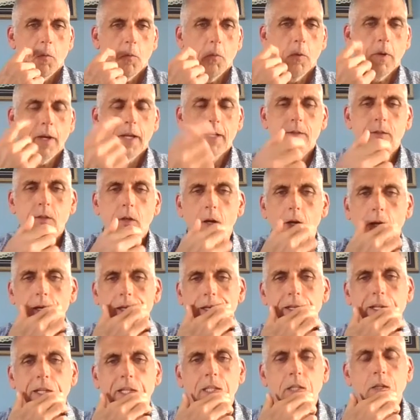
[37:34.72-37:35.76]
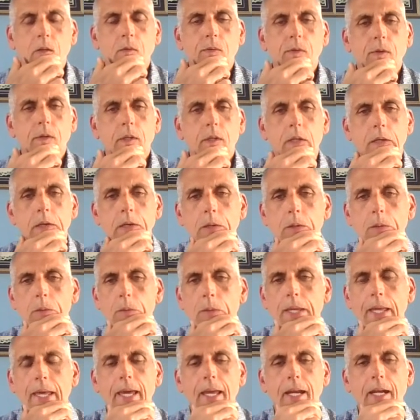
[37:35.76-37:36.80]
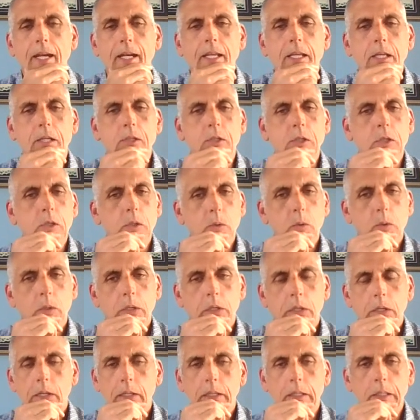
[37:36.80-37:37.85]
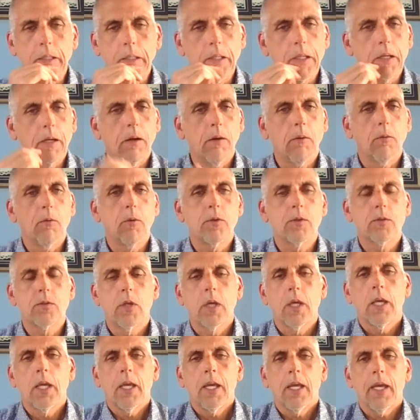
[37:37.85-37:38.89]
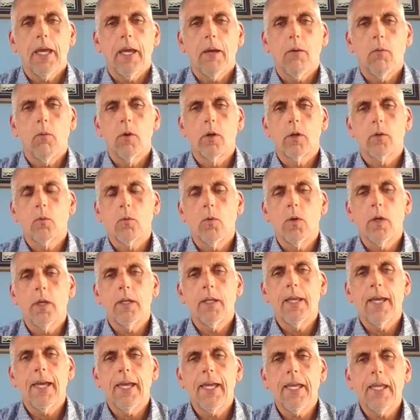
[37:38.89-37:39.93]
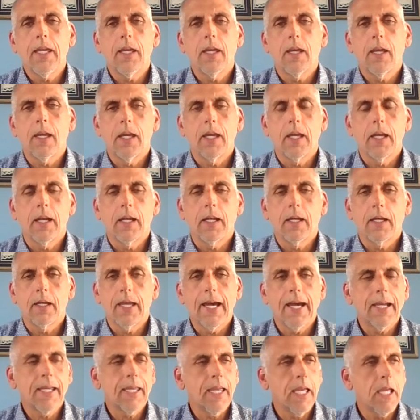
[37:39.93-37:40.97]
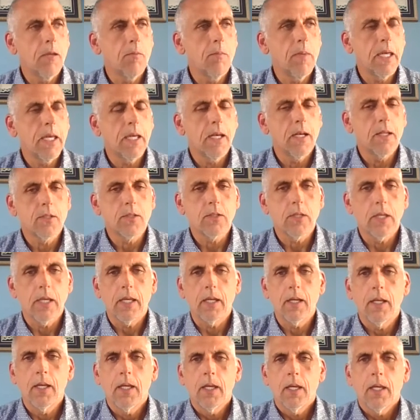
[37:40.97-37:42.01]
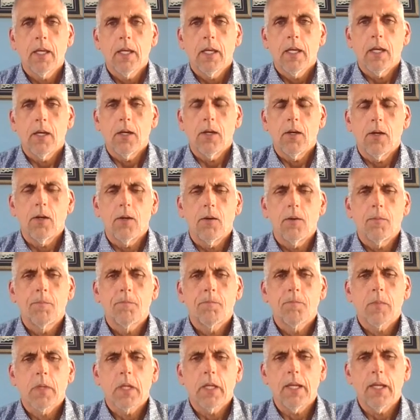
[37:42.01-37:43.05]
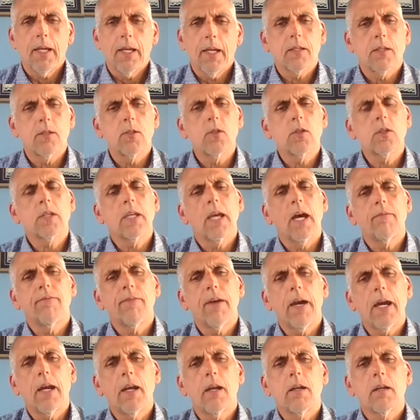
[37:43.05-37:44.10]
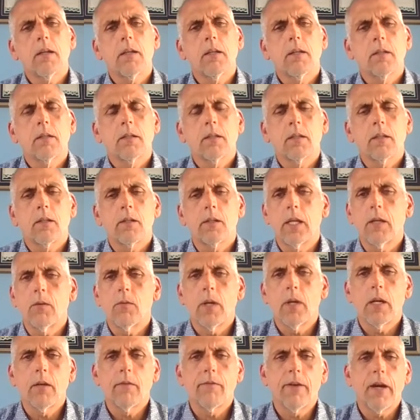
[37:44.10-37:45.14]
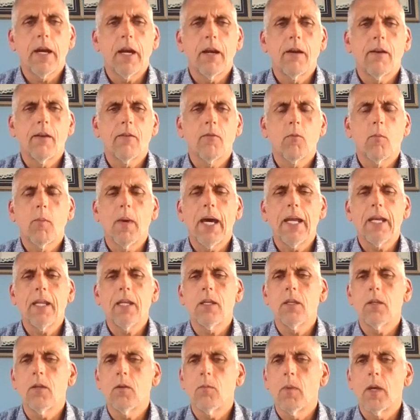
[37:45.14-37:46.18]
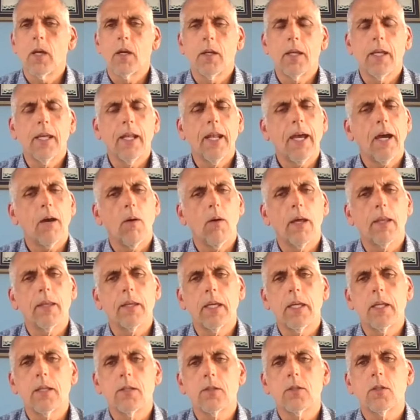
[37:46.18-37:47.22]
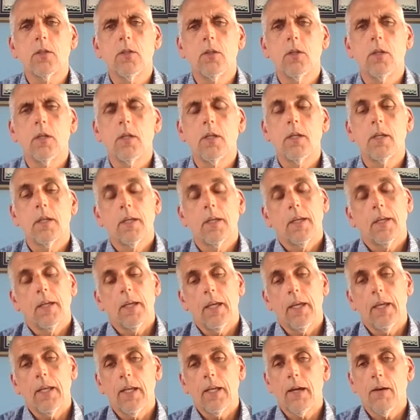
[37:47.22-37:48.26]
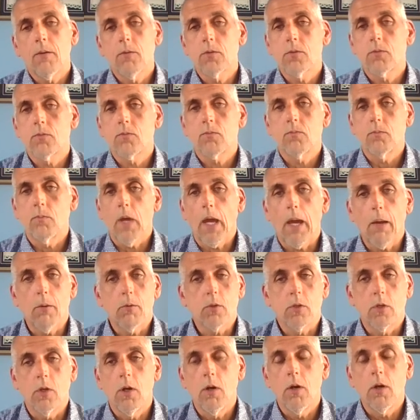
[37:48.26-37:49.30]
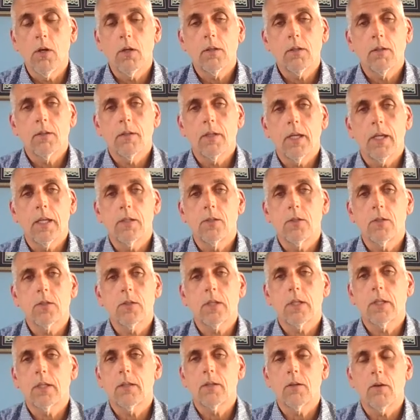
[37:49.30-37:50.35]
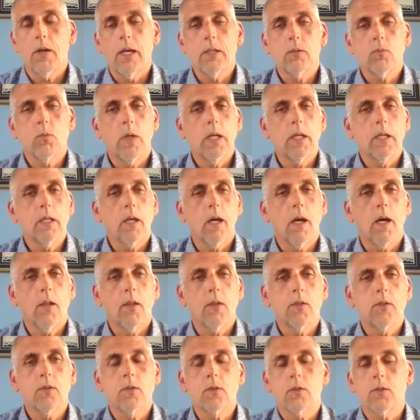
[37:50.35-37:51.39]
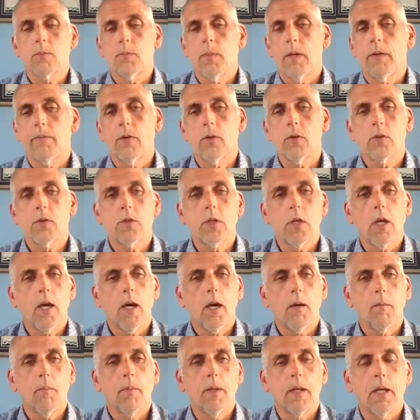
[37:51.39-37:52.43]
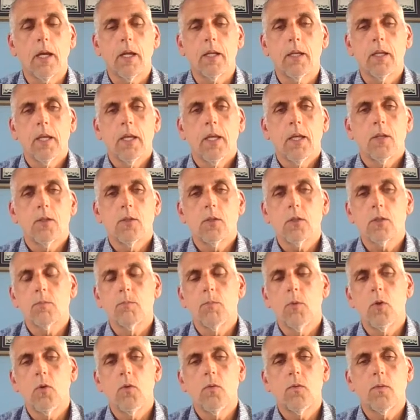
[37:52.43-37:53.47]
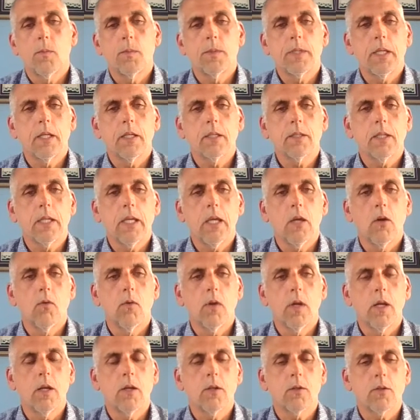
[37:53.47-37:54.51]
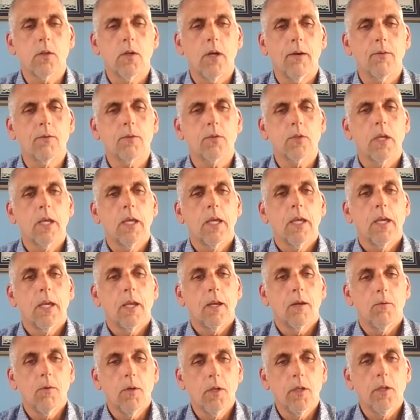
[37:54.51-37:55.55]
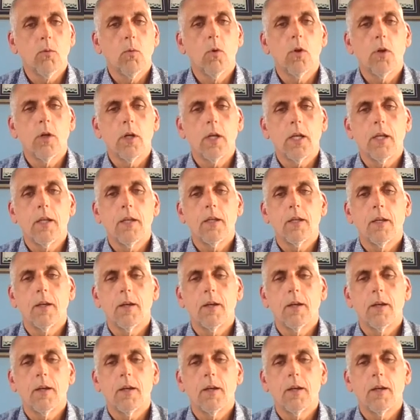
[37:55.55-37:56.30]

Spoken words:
When I started in Guilford, we had an issue. I was at work one day, and a guy came in and said, guys, I just got fired. They're getting ready to fire everybody. You better get out while the getting's good. And I was young. I just graduated college. It's my first job, and I just moved from Tennessee over here. So I was really worried.